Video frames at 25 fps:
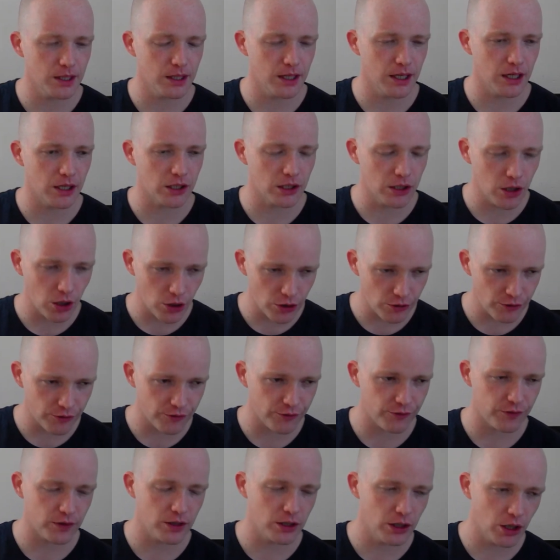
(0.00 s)
a lot
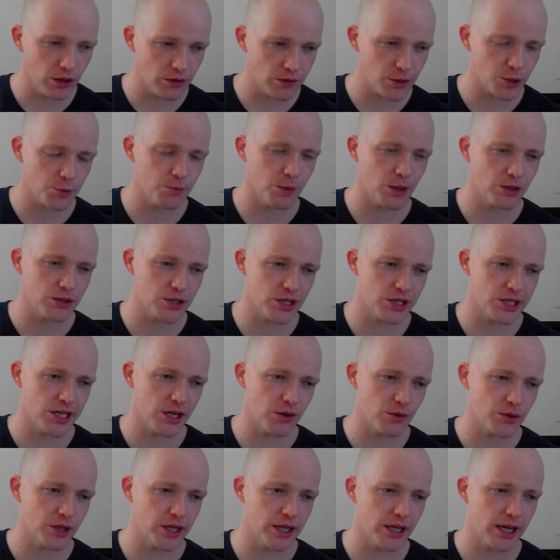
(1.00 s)
of sponsors
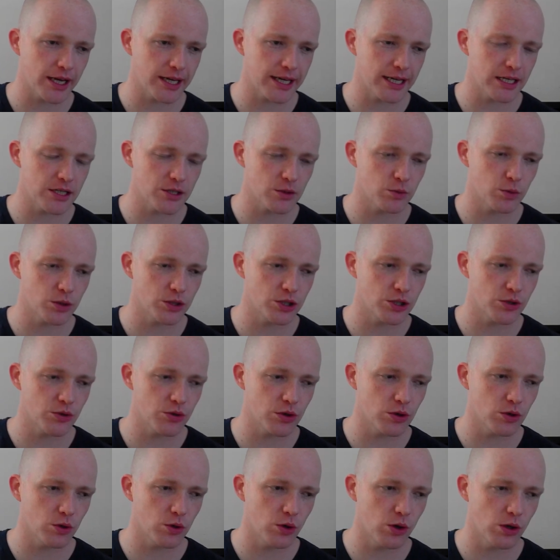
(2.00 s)
out there, I guess, would do
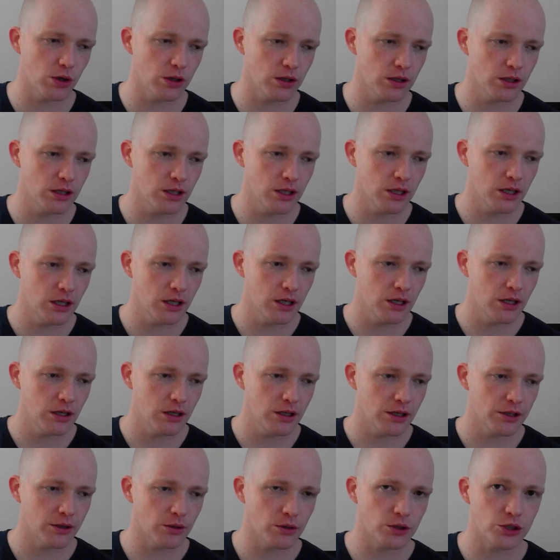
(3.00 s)
the whole,
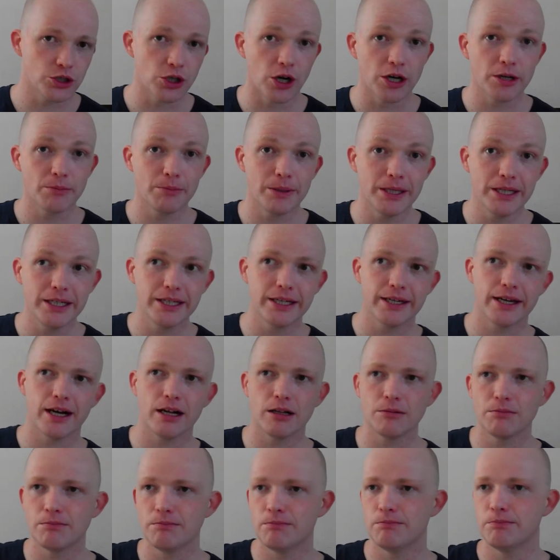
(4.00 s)
join me and
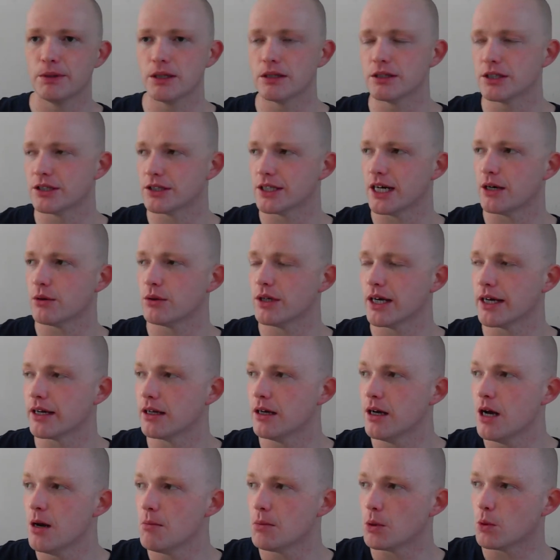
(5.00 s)
I'll build your downline.
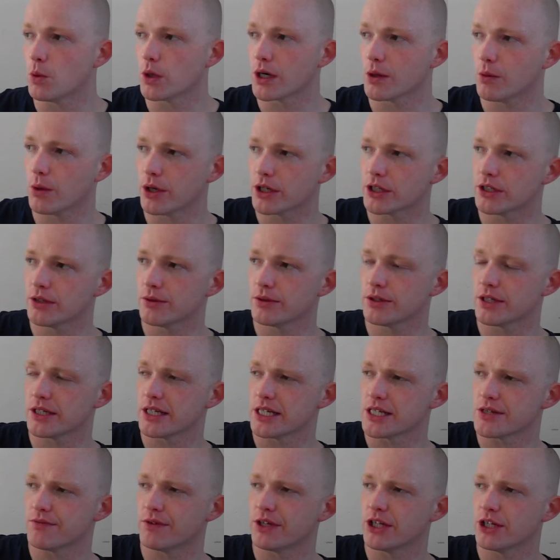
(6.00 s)
But what I want to do in
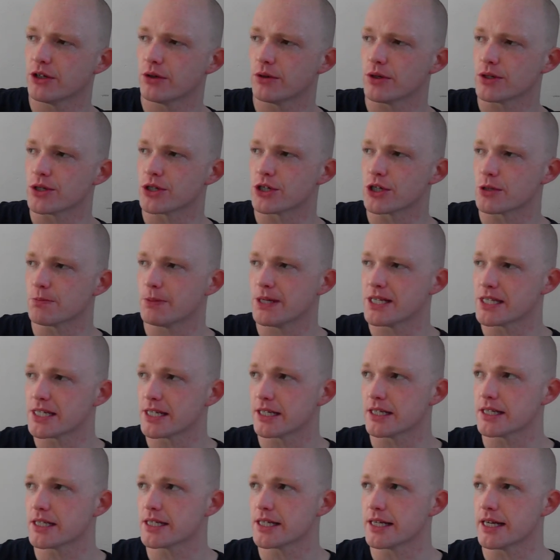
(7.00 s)
today's video is just
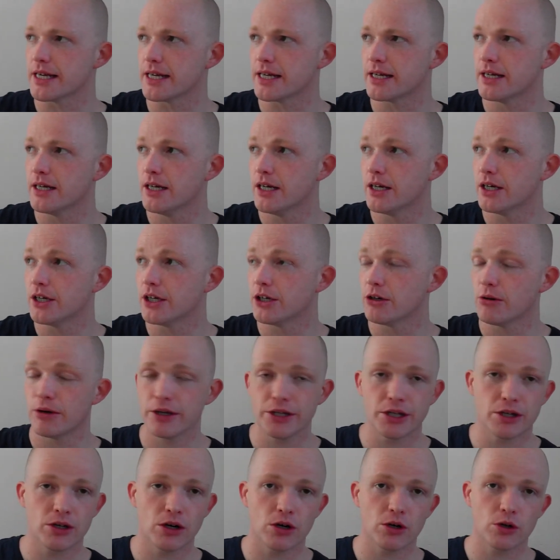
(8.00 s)
basically say, you know what,
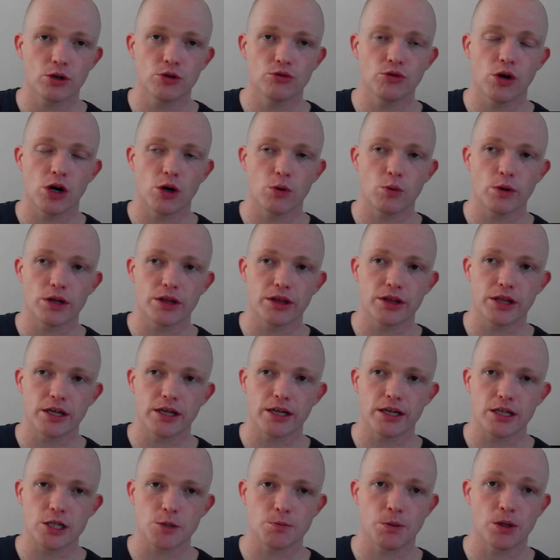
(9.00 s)
you can't go wrong with
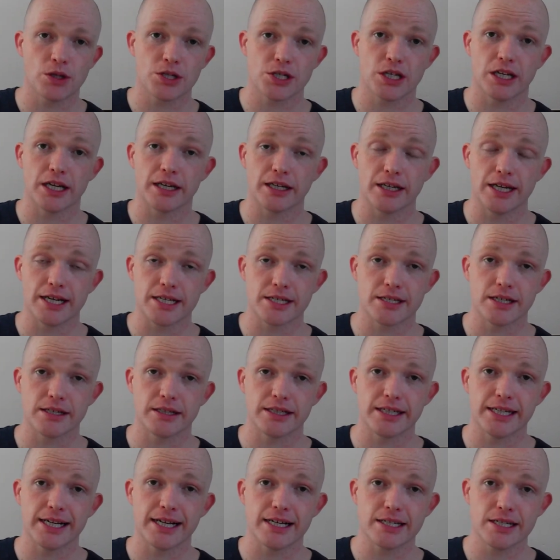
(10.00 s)
a sponsor like
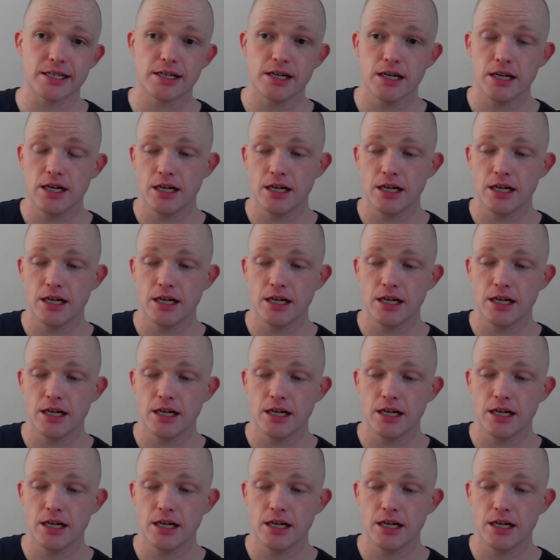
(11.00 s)
Diaz,